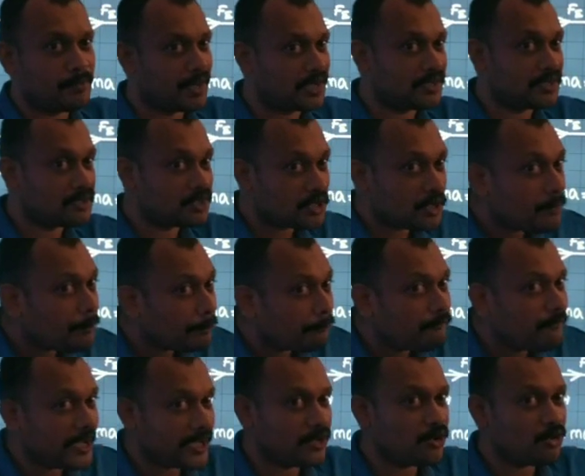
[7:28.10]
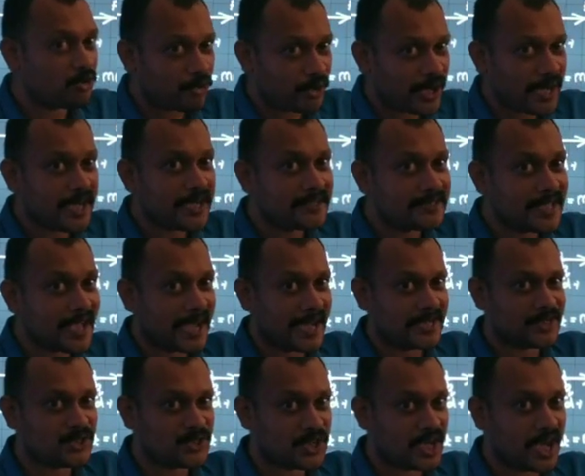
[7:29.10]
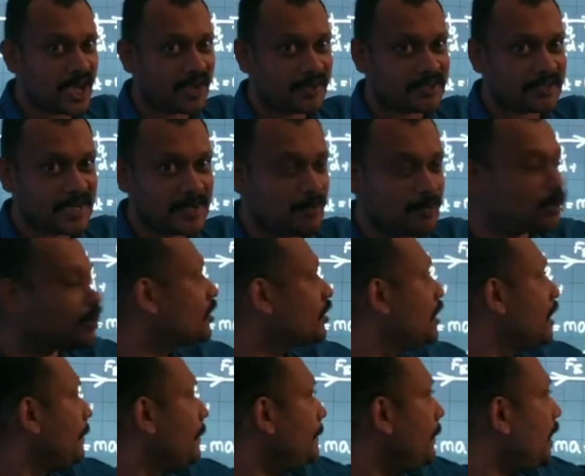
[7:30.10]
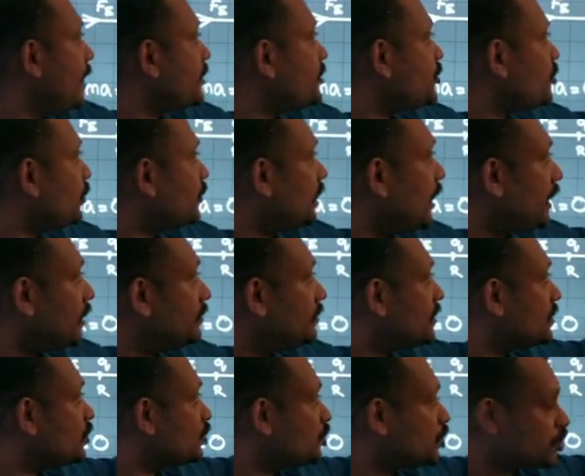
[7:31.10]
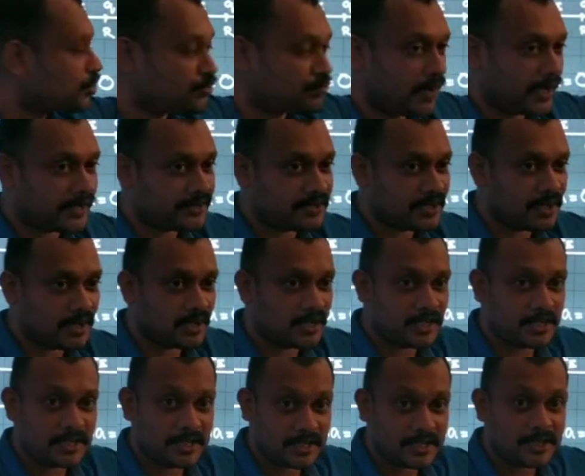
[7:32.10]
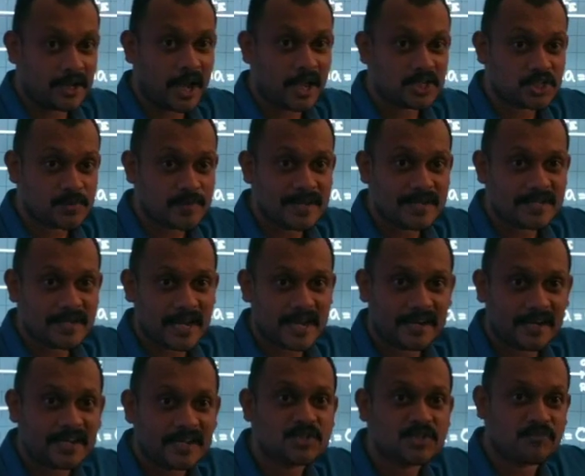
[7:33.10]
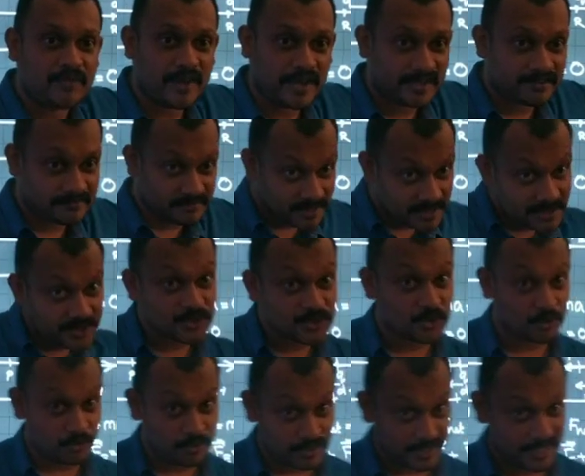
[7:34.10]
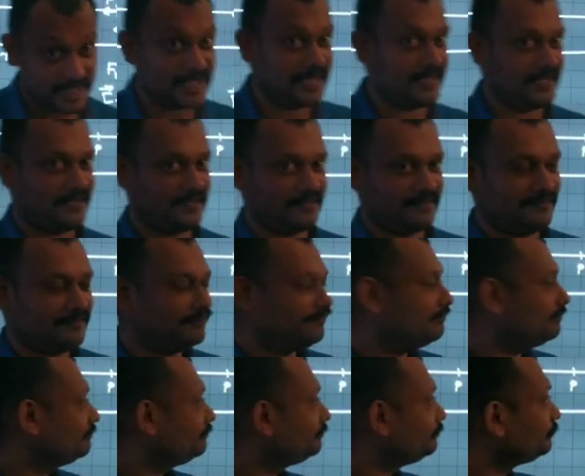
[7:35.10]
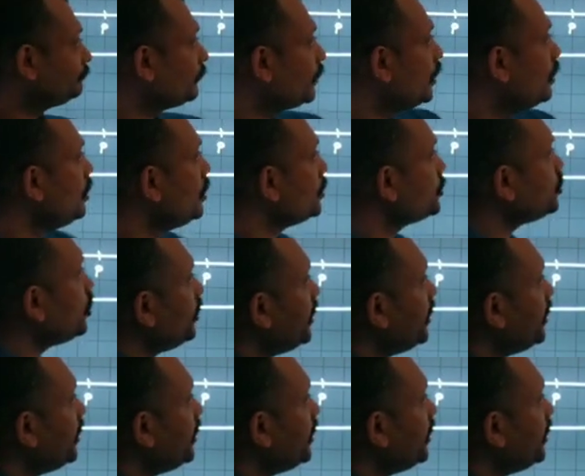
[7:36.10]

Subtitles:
but when you read the NCERT book, make sure that this vector, it has to be taken as vectors only. So